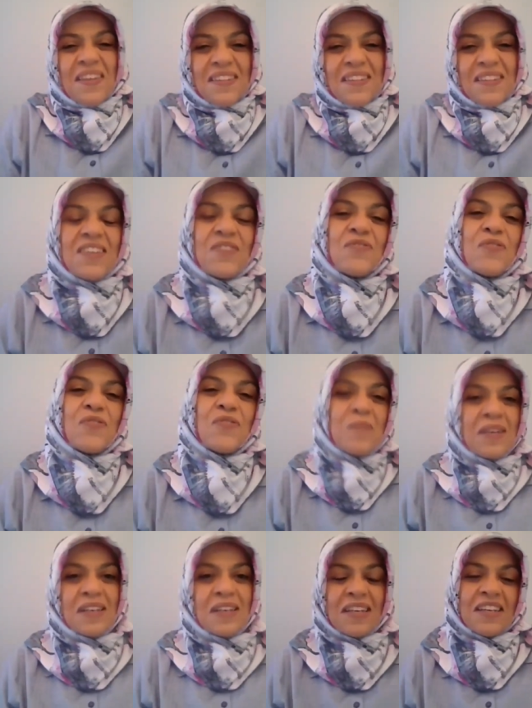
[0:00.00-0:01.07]
Thank you for
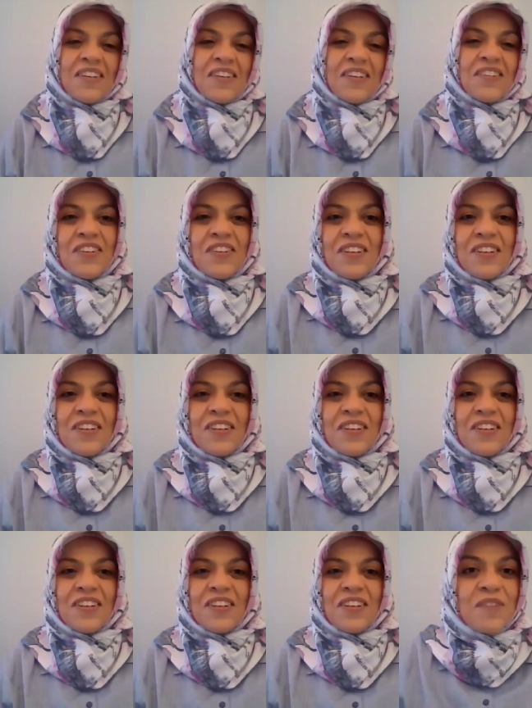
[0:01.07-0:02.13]
being here, like
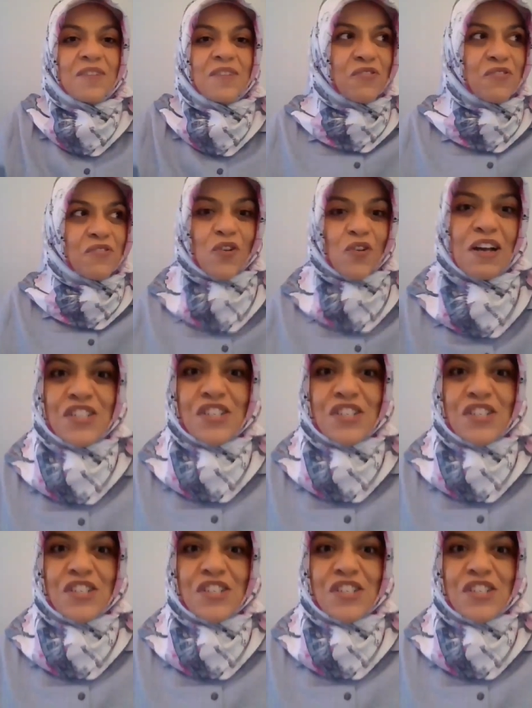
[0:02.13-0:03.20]
right before
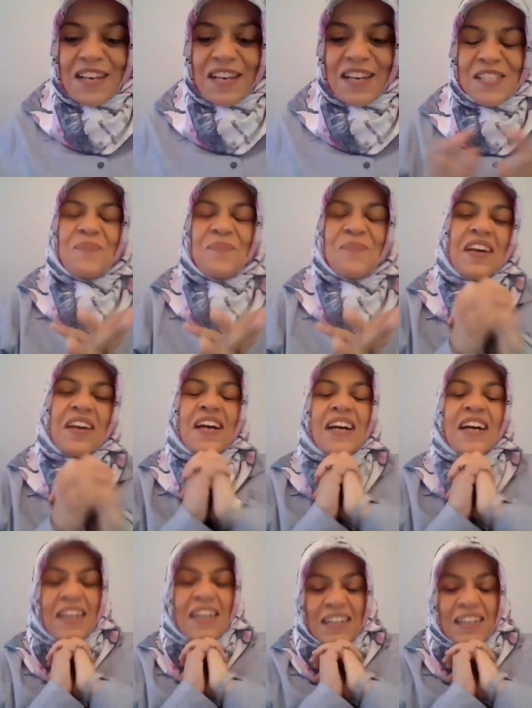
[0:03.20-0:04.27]
lunchtime, I guess.
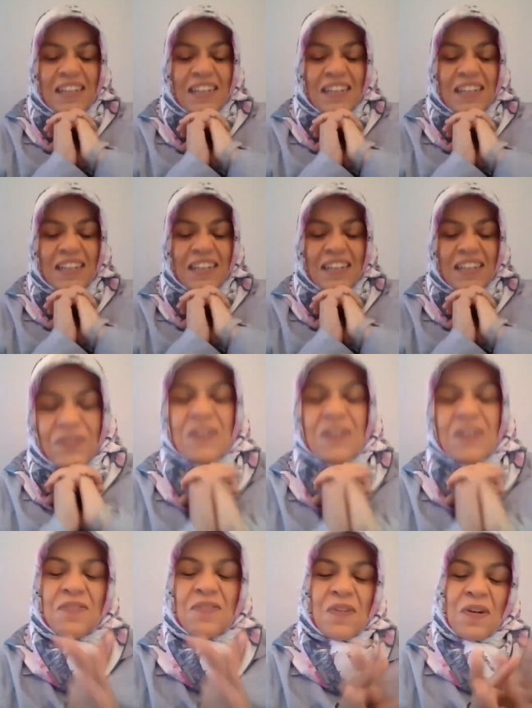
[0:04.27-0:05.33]
First
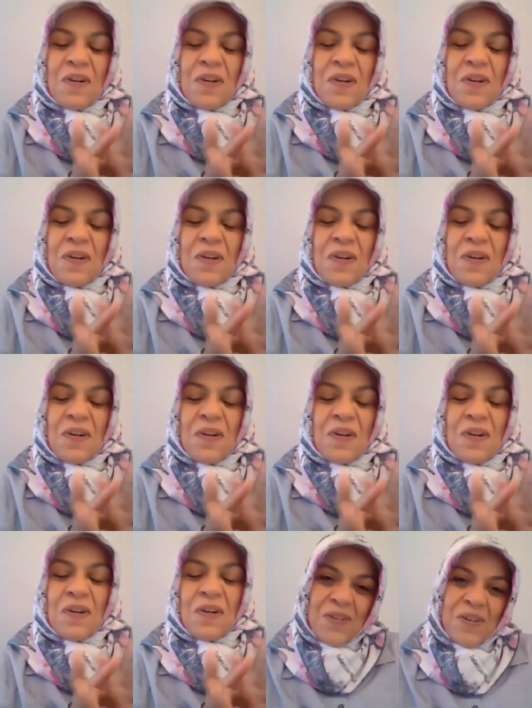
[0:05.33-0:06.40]
of all, thank you
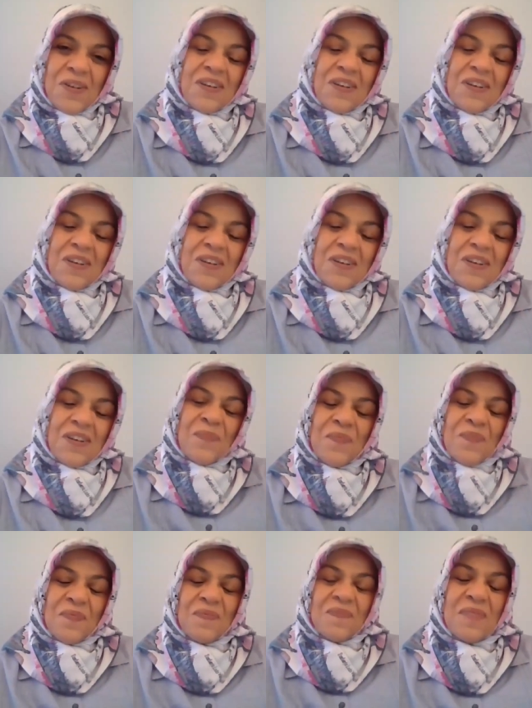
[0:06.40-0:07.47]
again for
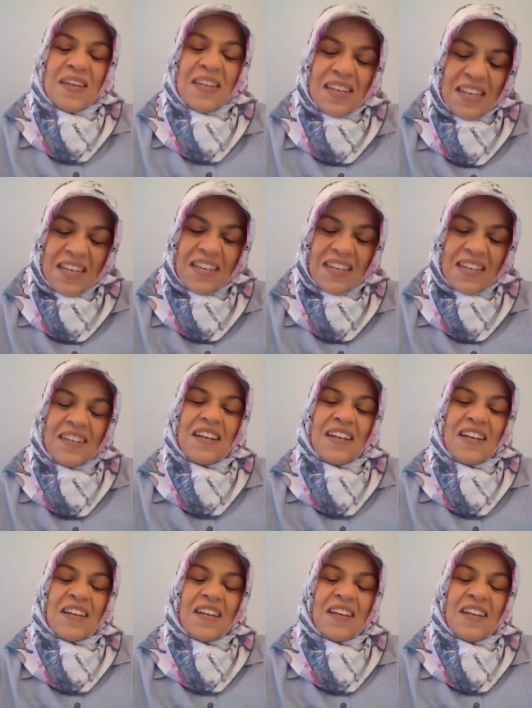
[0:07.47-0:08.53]
being here.
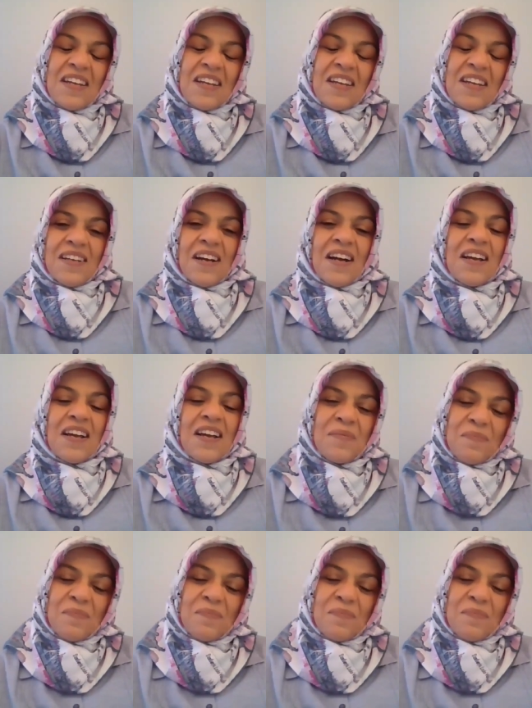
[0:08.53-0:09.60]
And I
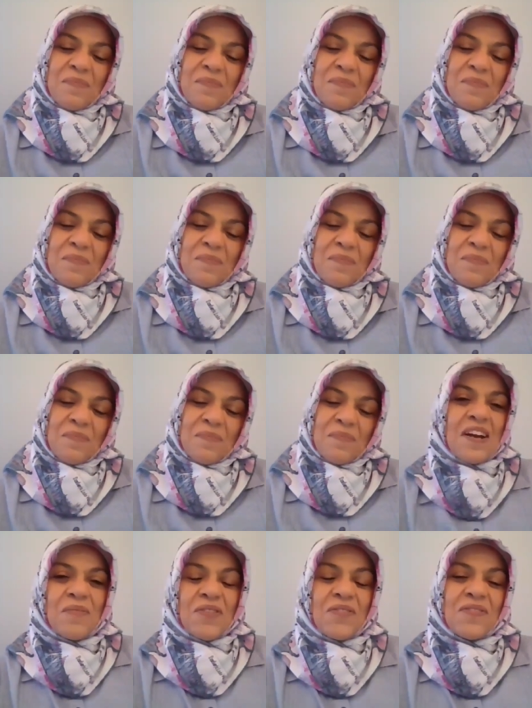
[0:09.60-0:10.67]
am sure there are a
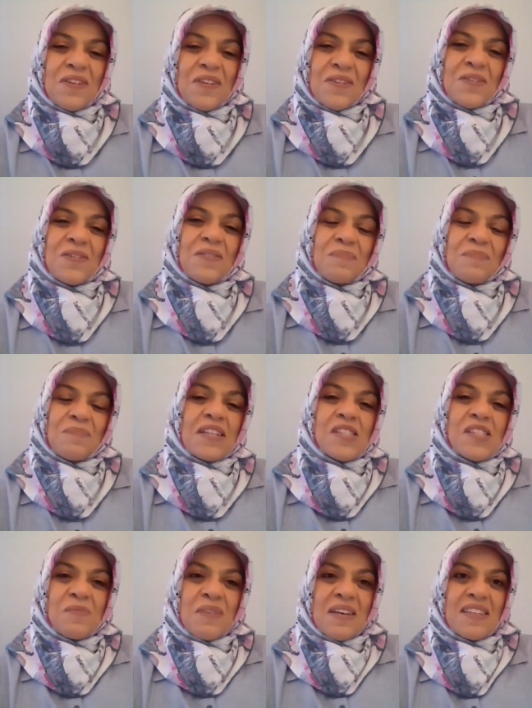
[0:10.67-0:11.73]
number of you
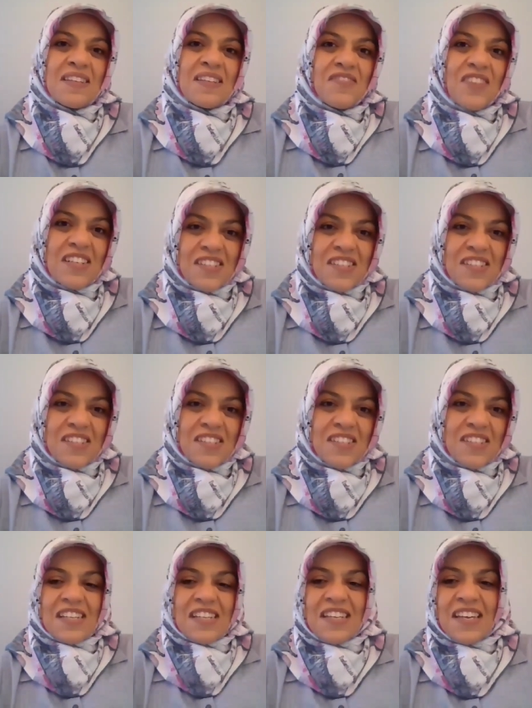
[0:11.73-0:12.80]
participated registry
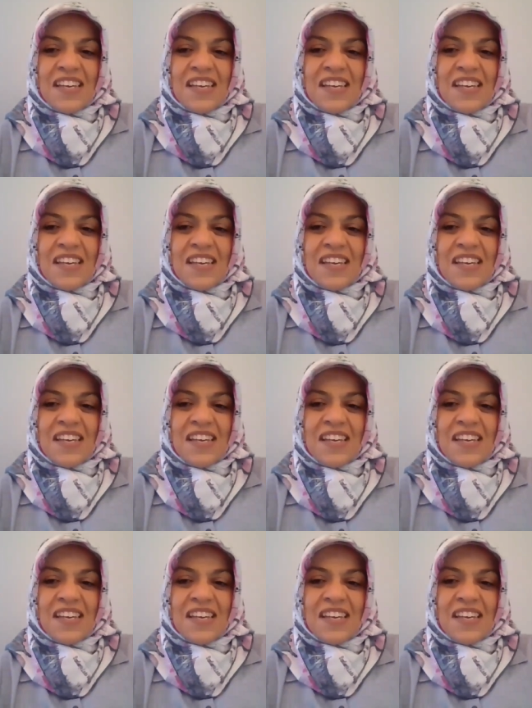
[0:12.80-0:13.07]
study.